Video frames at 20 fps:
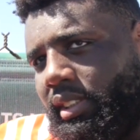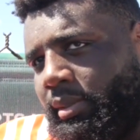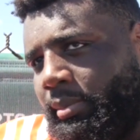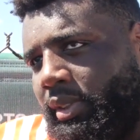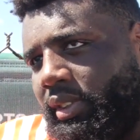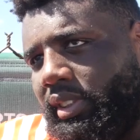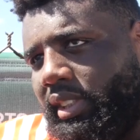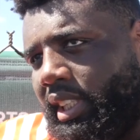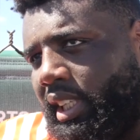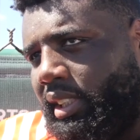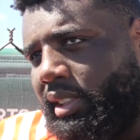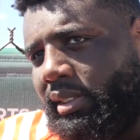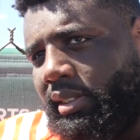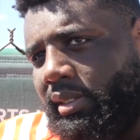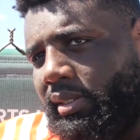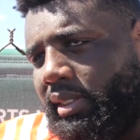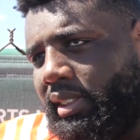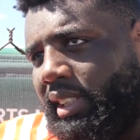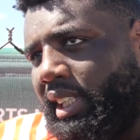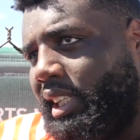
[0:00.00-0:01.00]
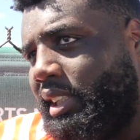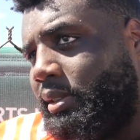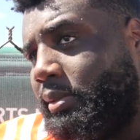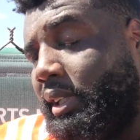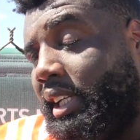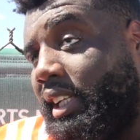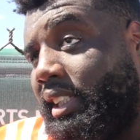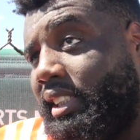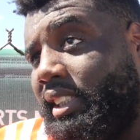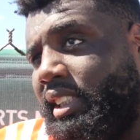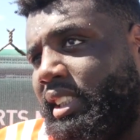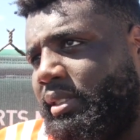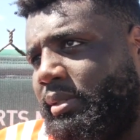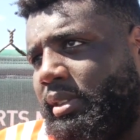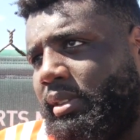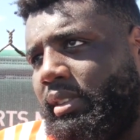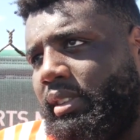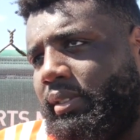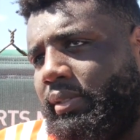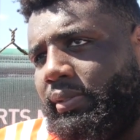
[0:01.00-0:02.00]
most snaps we had seen
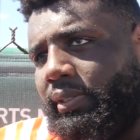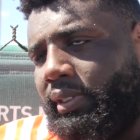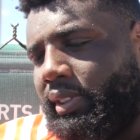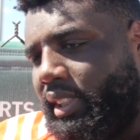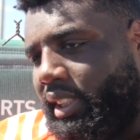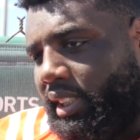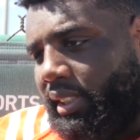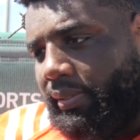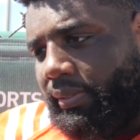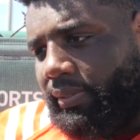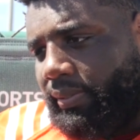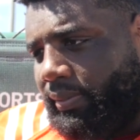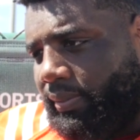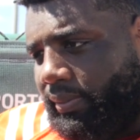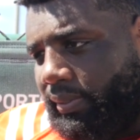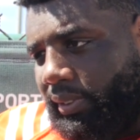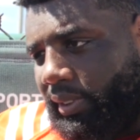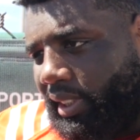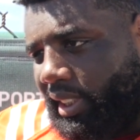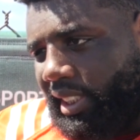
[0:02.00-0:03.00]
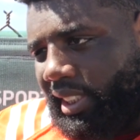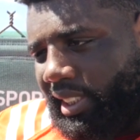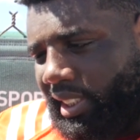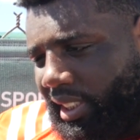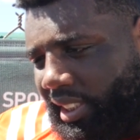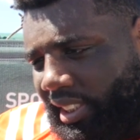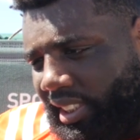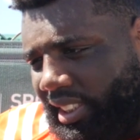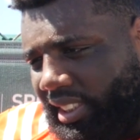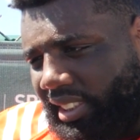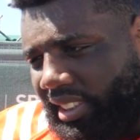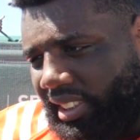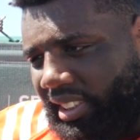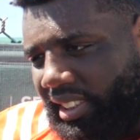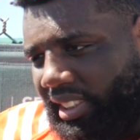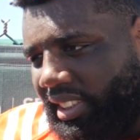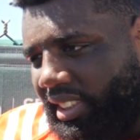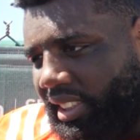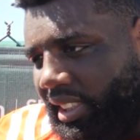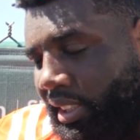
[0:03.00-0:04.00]
was a uh, 40 to 40 to 60.
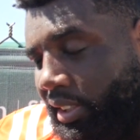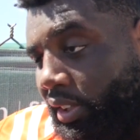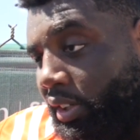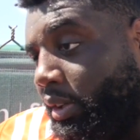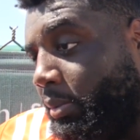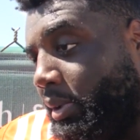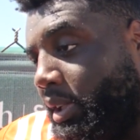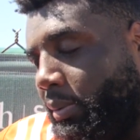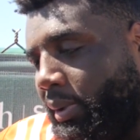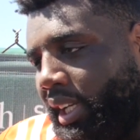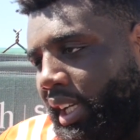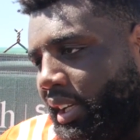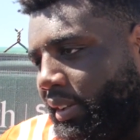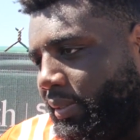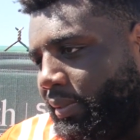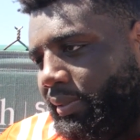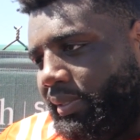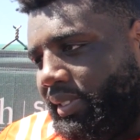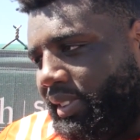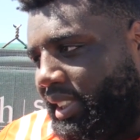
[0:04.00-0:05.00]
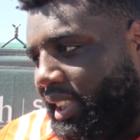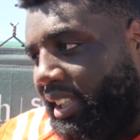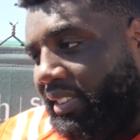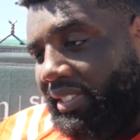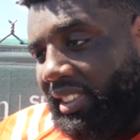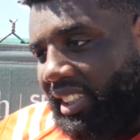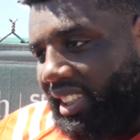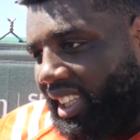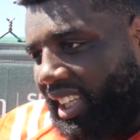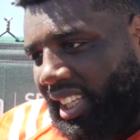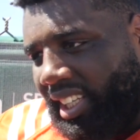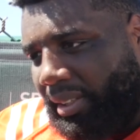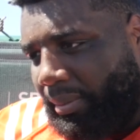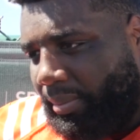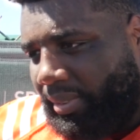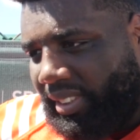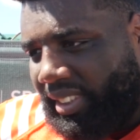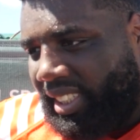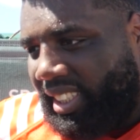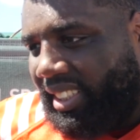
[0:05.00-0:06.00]
And normally we have 70 to 80
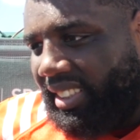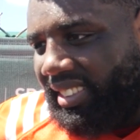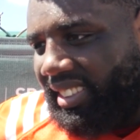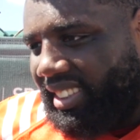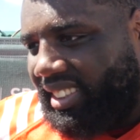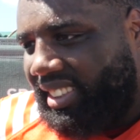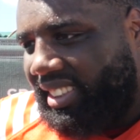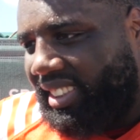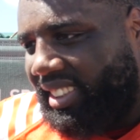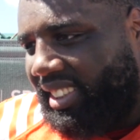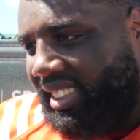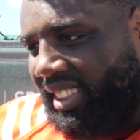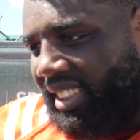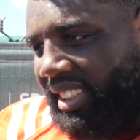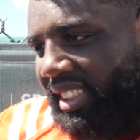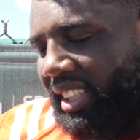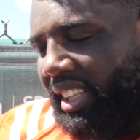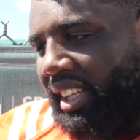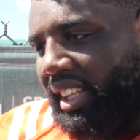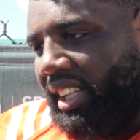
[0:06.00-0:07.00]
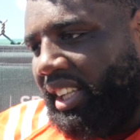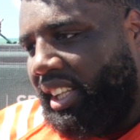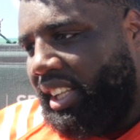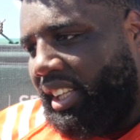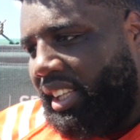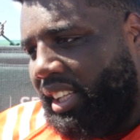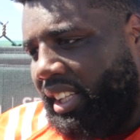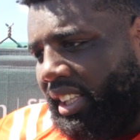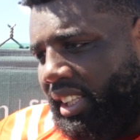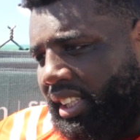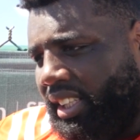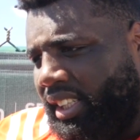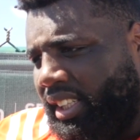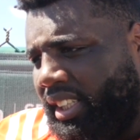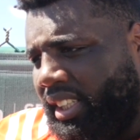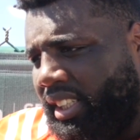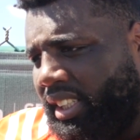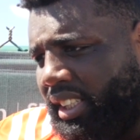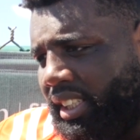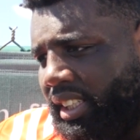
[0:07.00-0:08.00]
snaps. So, so. So how
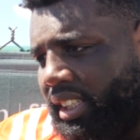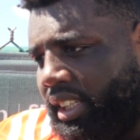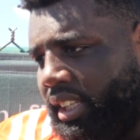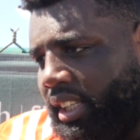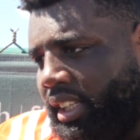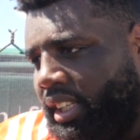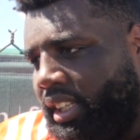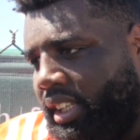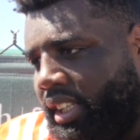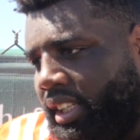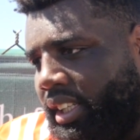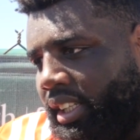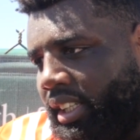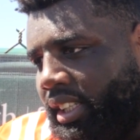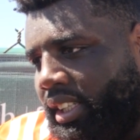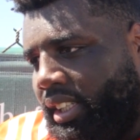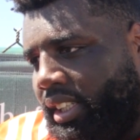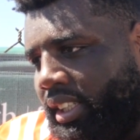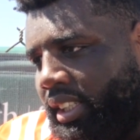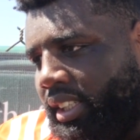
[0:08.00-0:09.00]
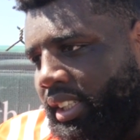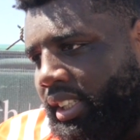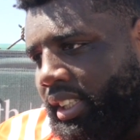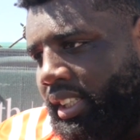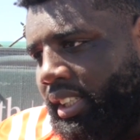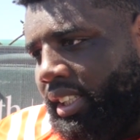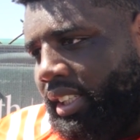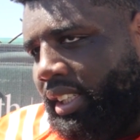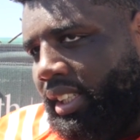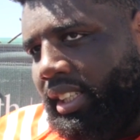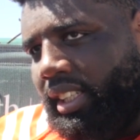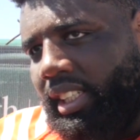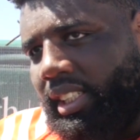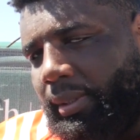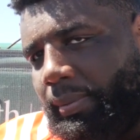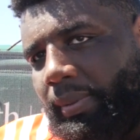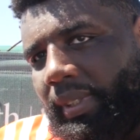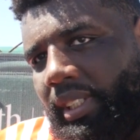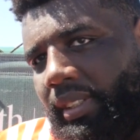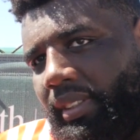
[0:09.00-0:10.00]
frustrating is that for you guys as an offense?
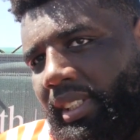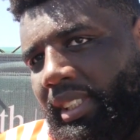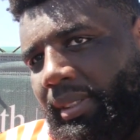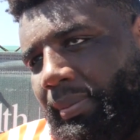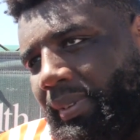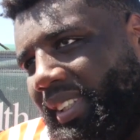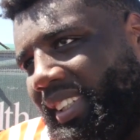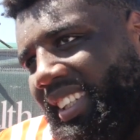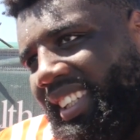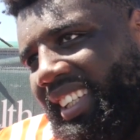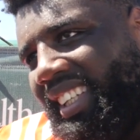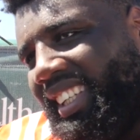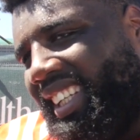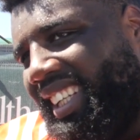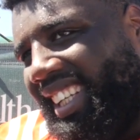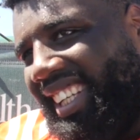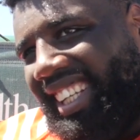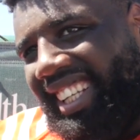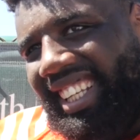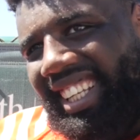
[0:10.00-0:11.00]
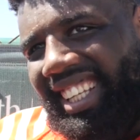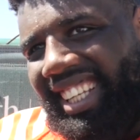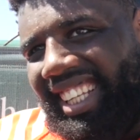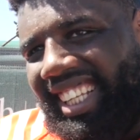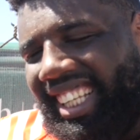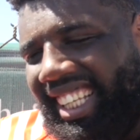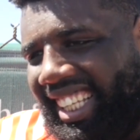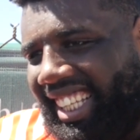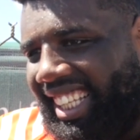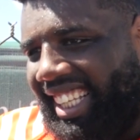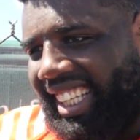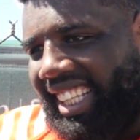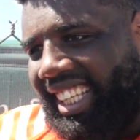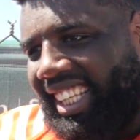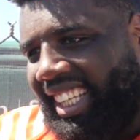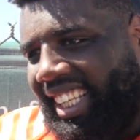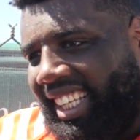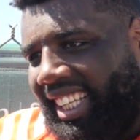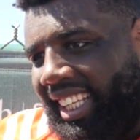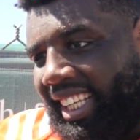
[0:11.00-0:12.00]
it's pretty. Sit there and watch and, and, wait your
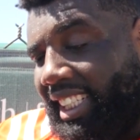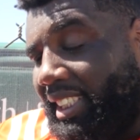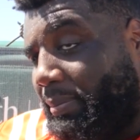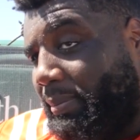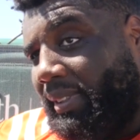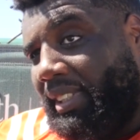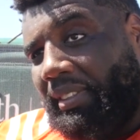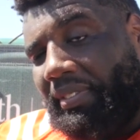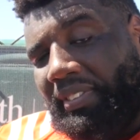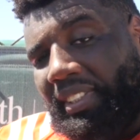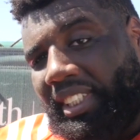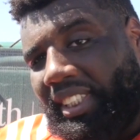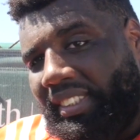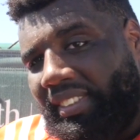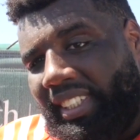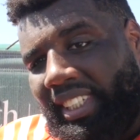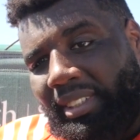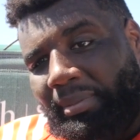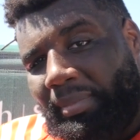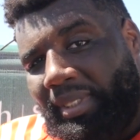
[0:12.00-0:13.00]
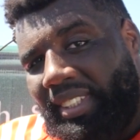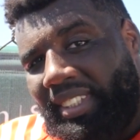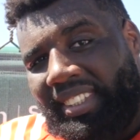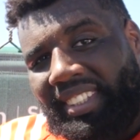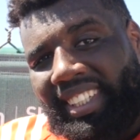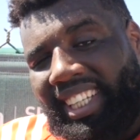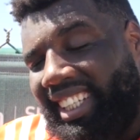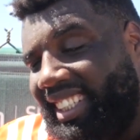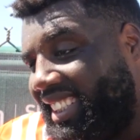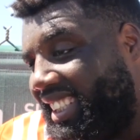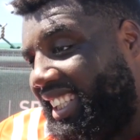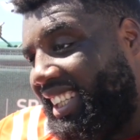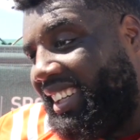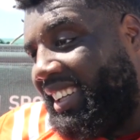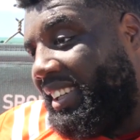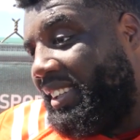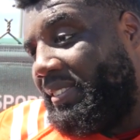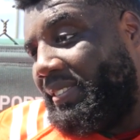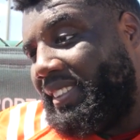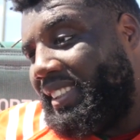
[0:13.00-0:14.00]
turn. It's pretty frustrating, but that's their
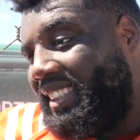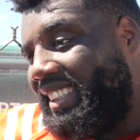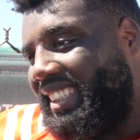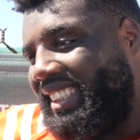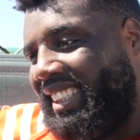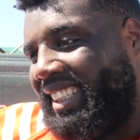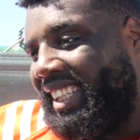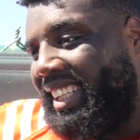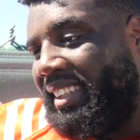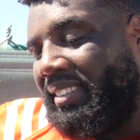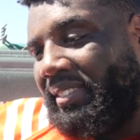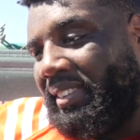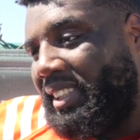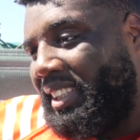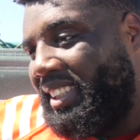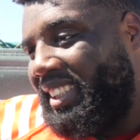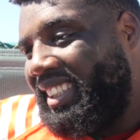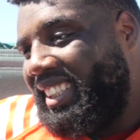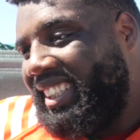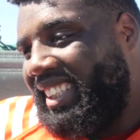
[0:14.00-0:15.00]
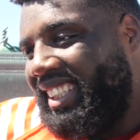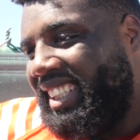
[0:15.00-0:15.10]
offense. You can't really